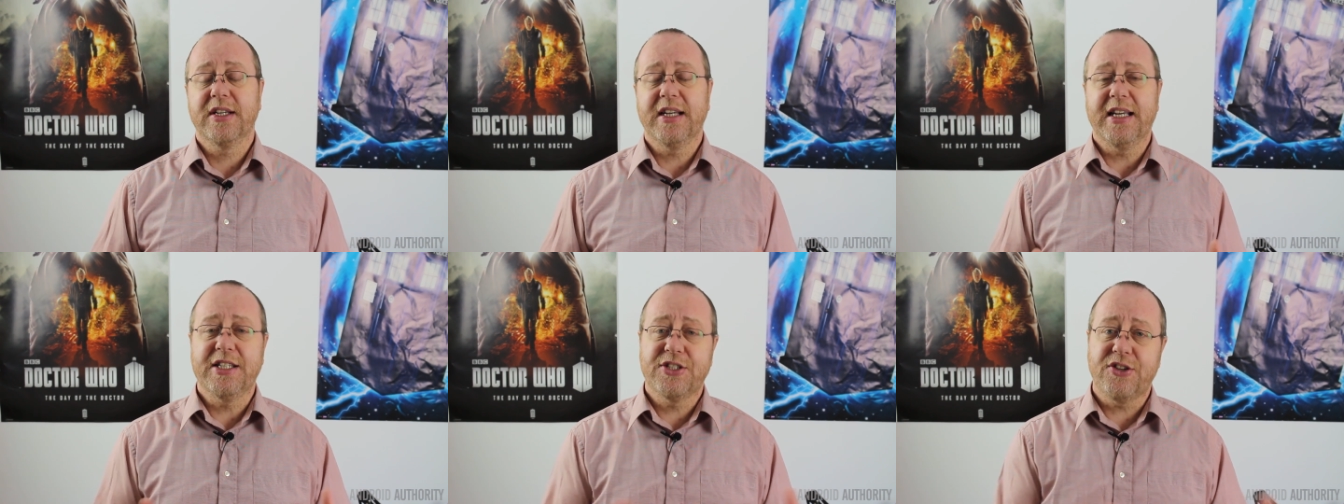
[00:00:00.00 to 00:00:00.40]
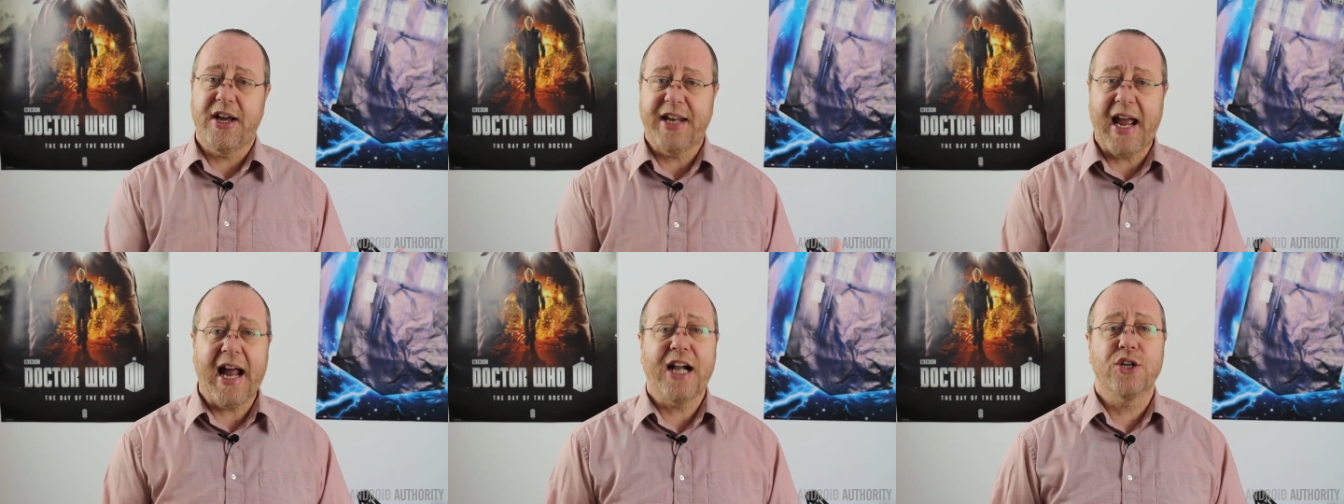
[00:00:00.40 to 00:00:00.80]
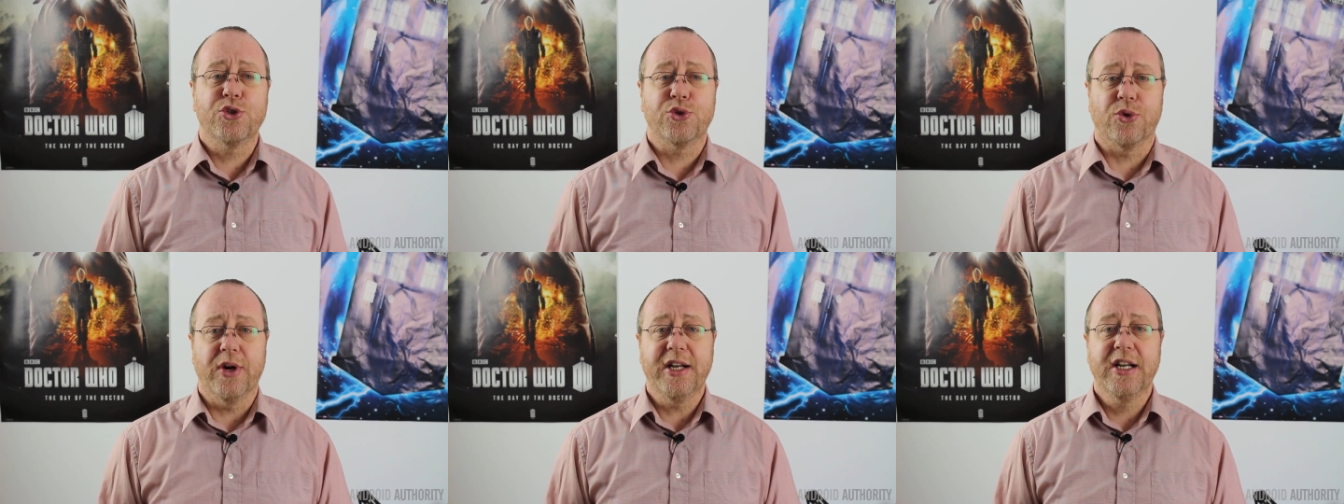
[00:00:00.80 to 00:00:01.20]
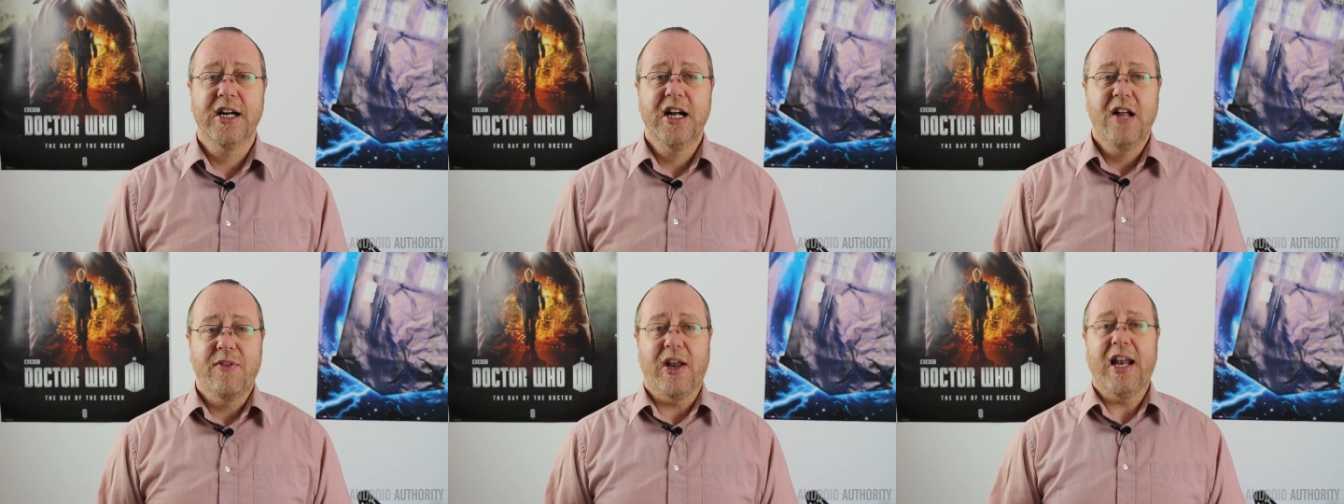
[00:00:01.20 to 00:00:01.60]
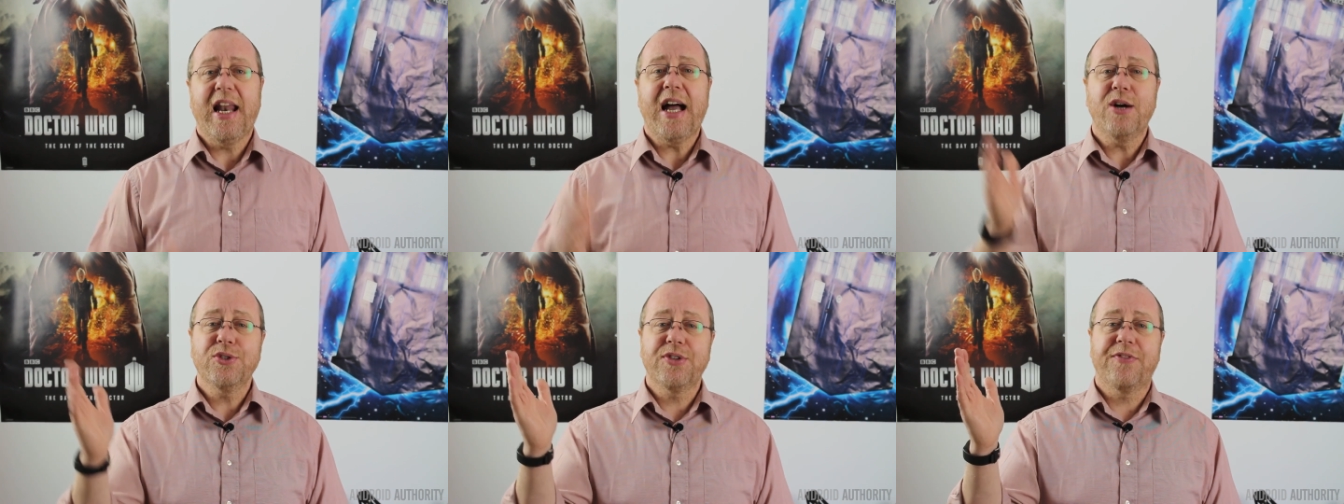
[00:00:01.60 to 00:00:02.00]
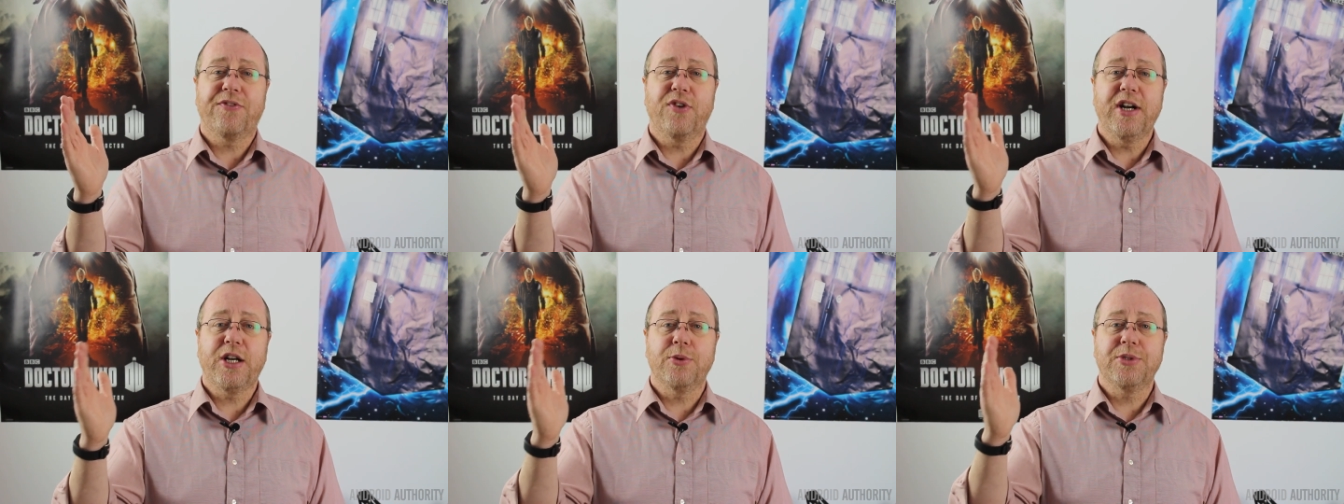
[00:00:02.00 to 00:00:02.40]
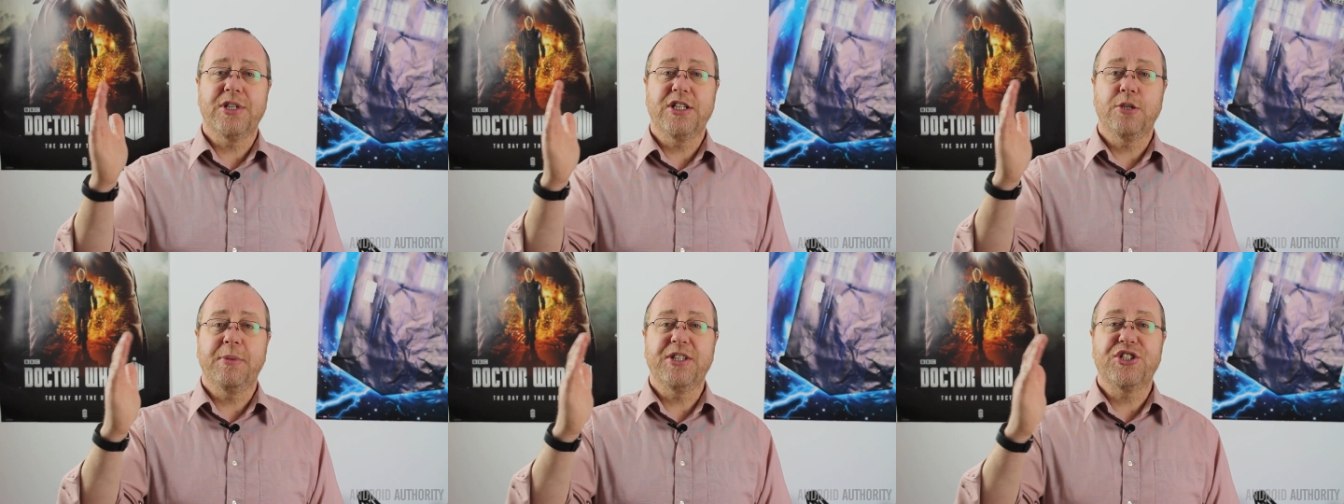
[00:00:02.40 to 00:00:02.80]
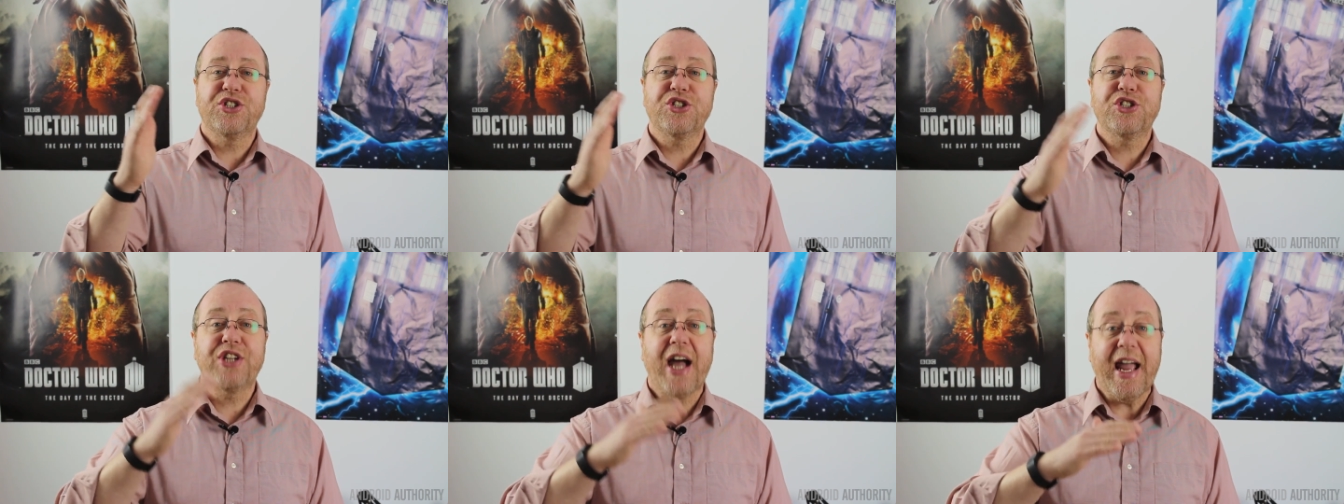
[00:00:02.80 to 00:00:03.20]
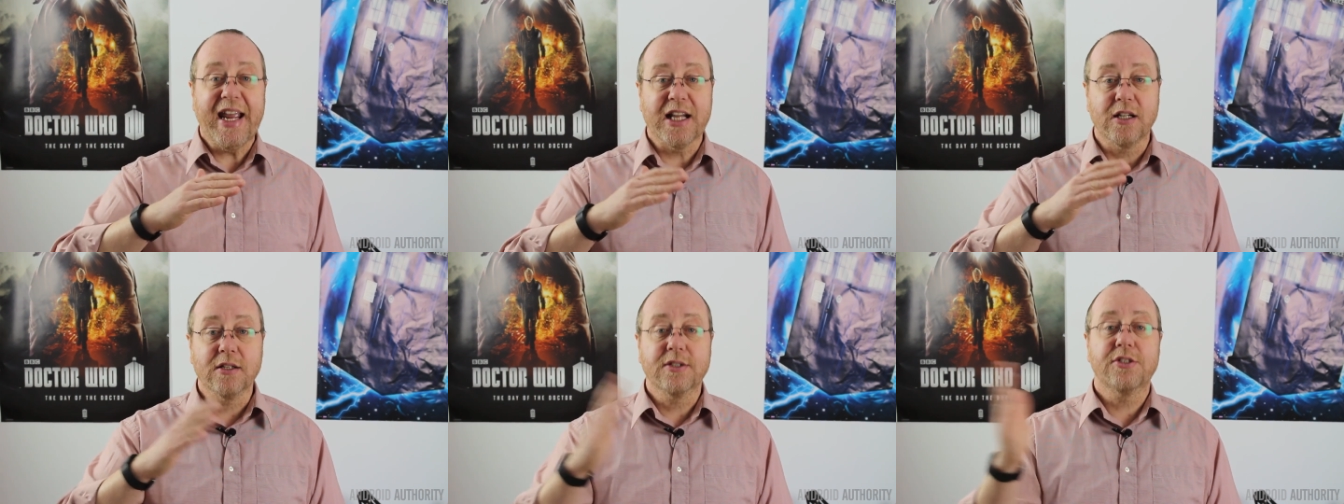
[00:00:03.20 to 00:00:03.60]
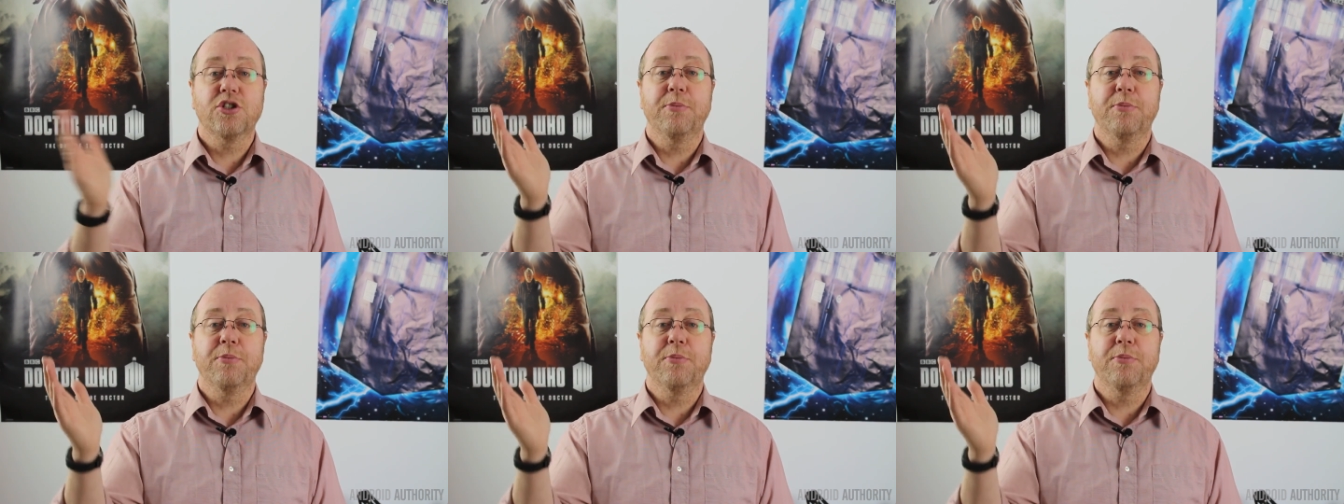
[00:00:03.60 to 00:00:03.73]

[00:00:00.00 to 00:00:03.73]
inside Android that allows the frequency to be scaled,